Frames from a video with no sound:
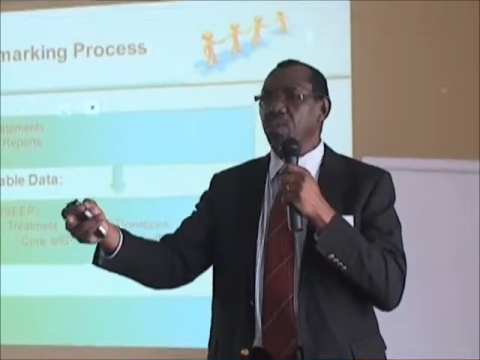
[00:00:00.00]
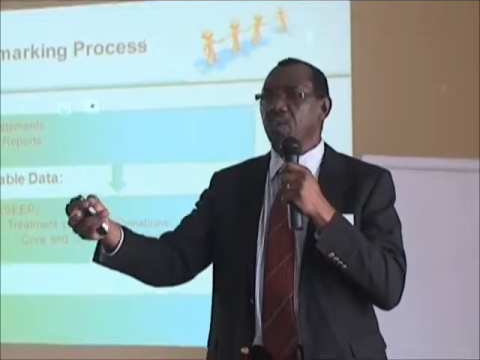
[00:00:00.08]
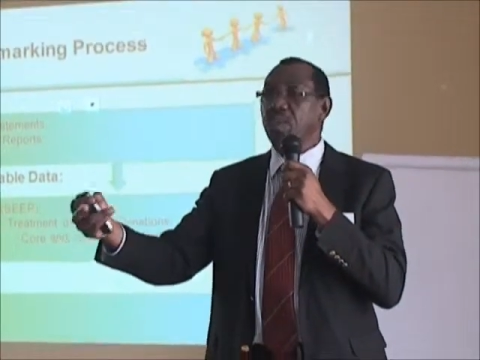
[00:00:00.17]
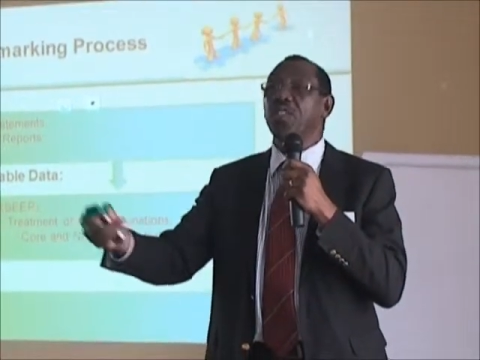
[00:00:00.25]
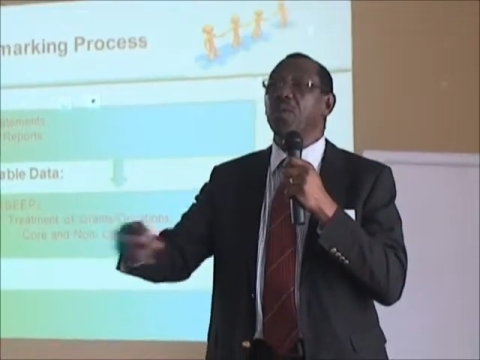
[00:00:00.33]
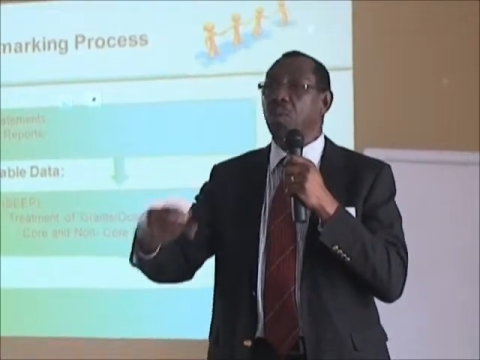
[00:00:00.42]

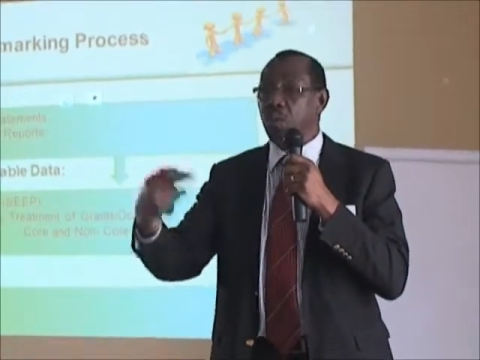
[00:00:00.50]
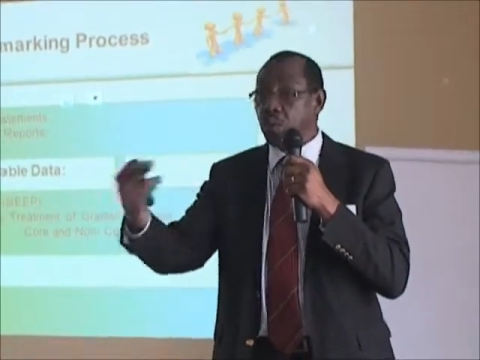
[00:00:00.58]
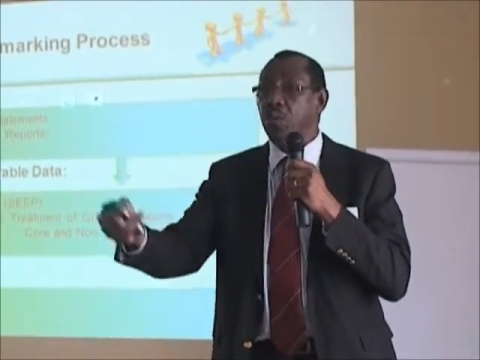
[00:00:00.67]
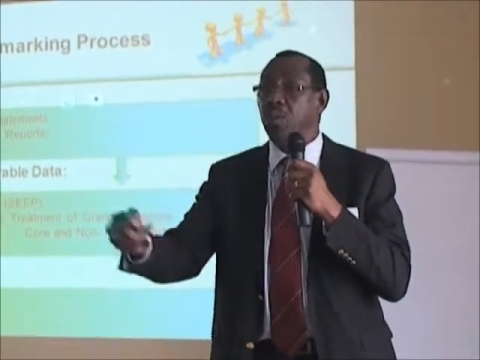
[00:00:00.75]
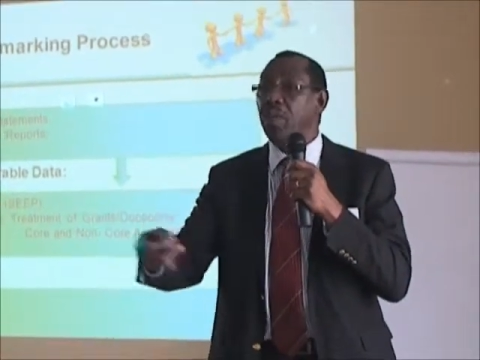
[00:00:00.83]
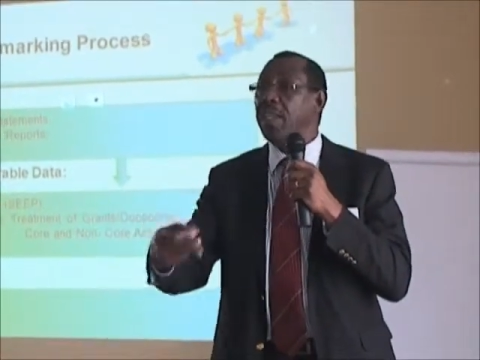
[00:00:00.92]
which you
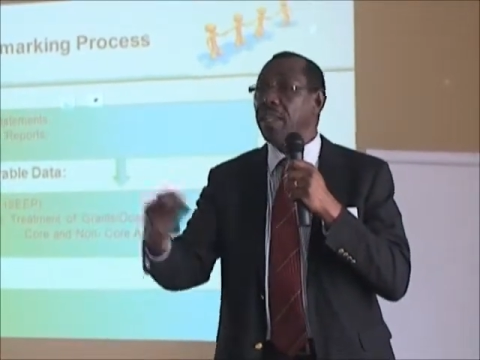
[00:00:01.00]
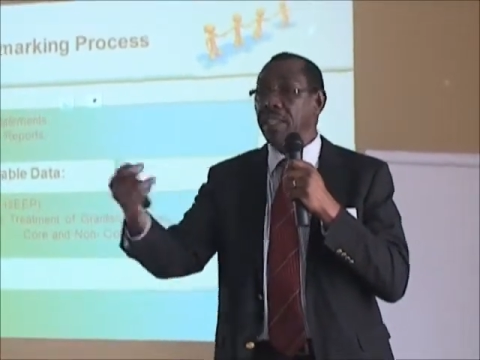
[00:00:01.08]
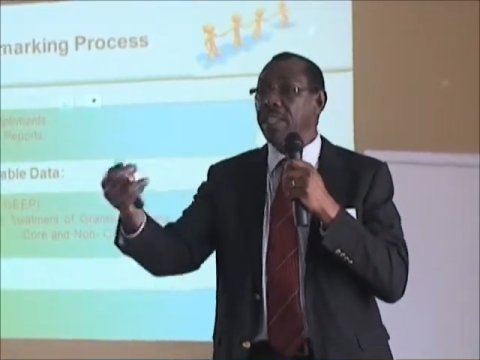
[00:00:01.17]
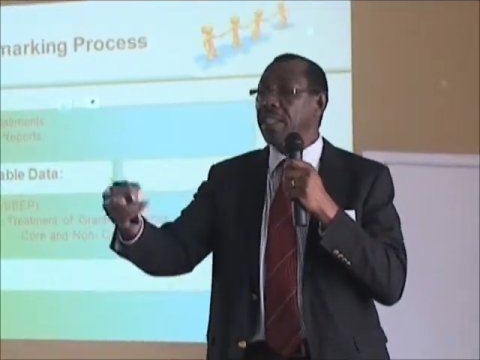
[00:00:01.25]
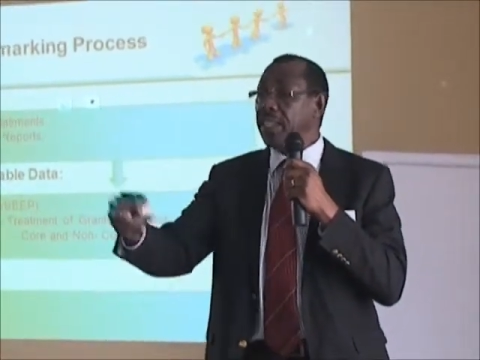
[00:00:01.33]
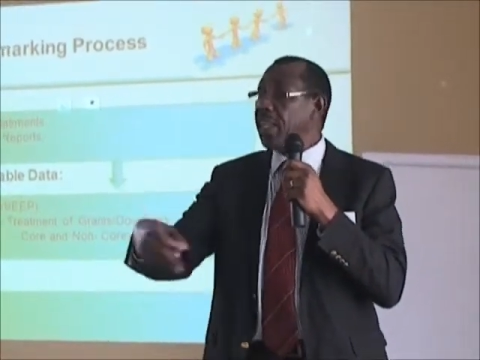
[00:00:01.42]
could do
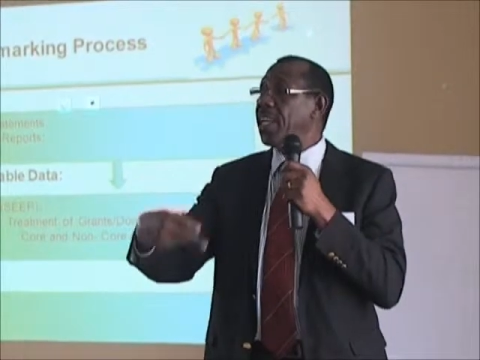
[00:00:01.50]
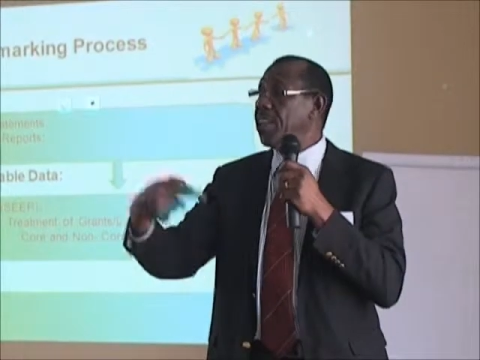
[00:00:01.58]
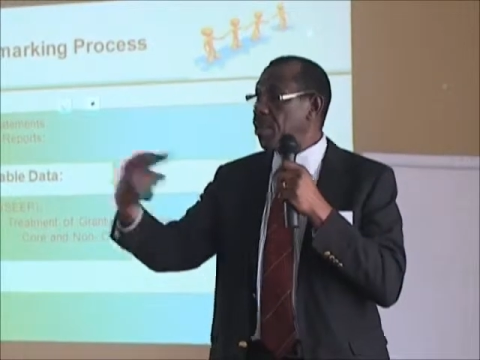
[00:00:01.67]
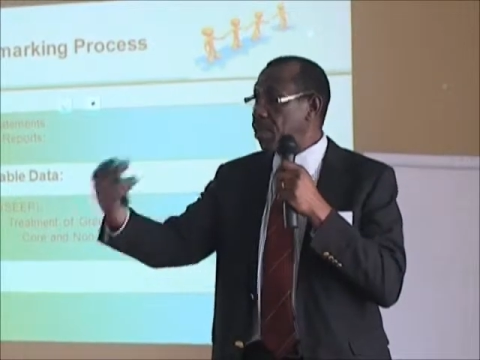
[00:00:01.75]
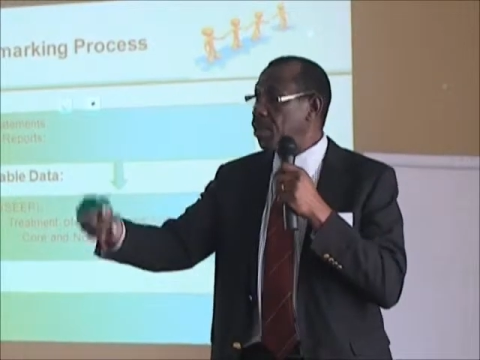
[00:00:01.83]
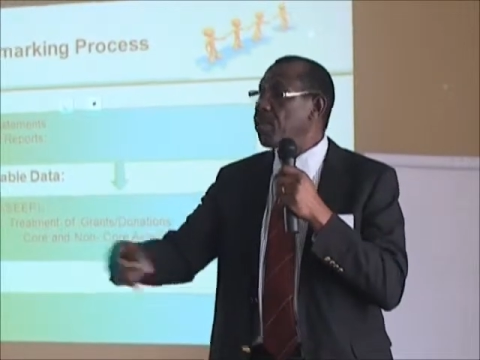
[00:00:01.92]

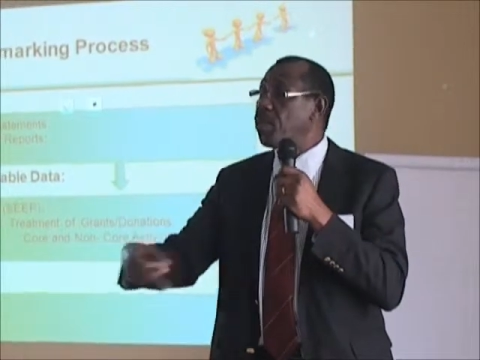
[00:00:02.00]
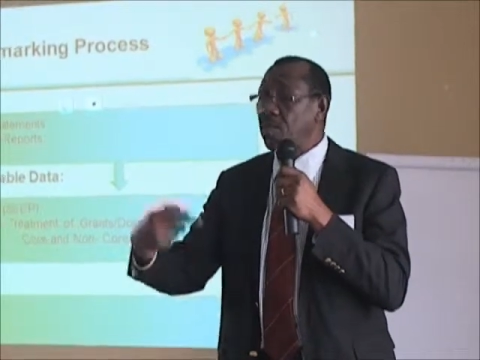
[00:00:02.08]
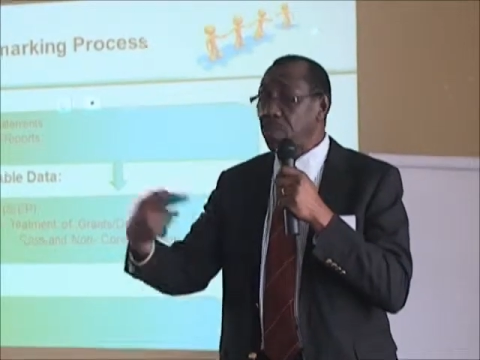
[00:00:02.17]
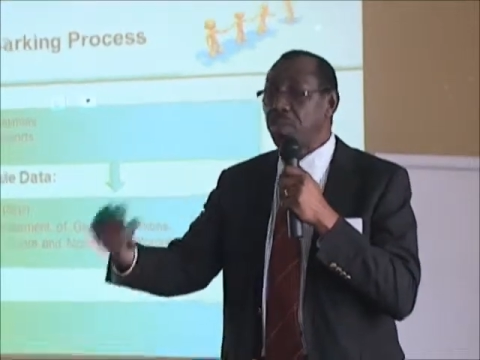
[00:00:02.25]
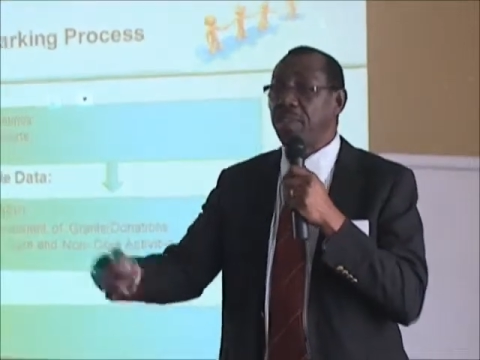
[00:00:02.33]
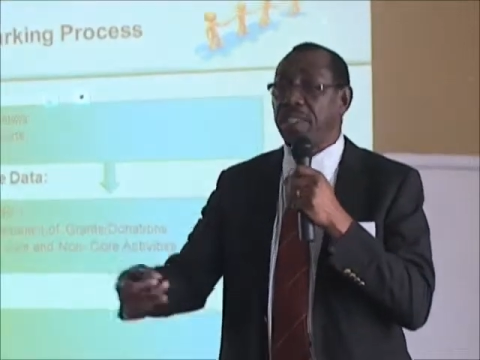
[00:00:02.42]
illegally or you
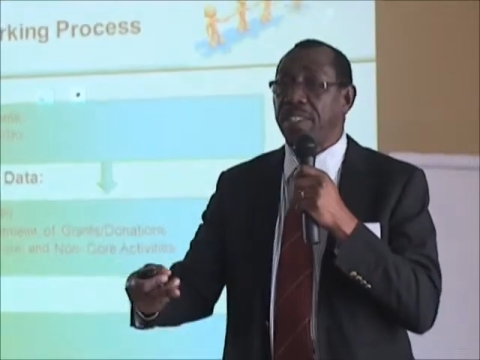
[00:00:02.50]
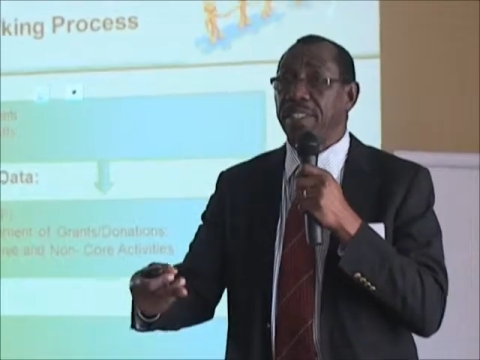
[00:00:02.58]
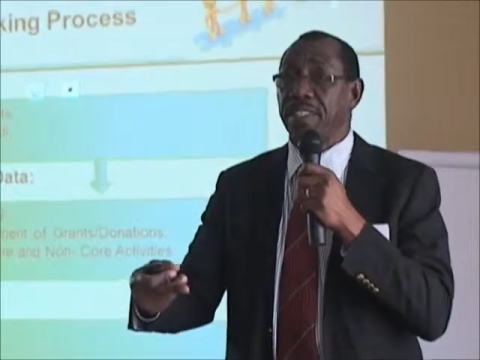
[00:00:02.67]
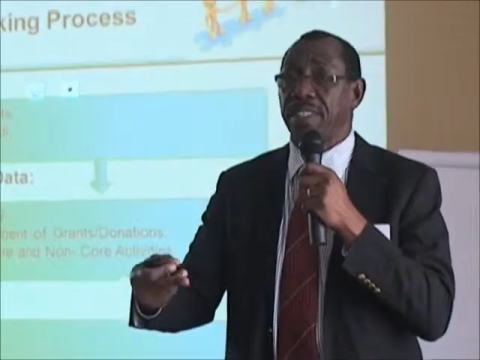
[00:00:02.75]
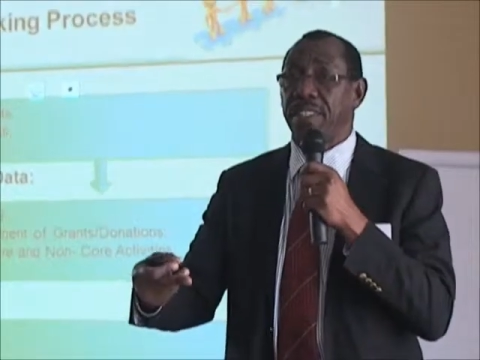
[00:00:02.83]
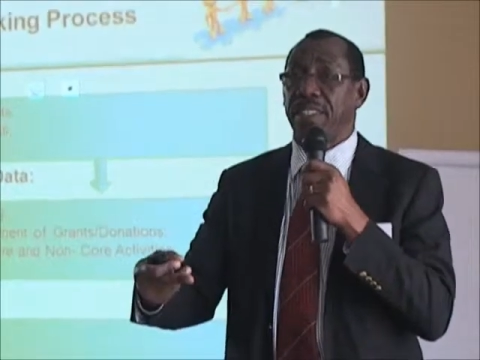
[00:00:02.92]
could do it,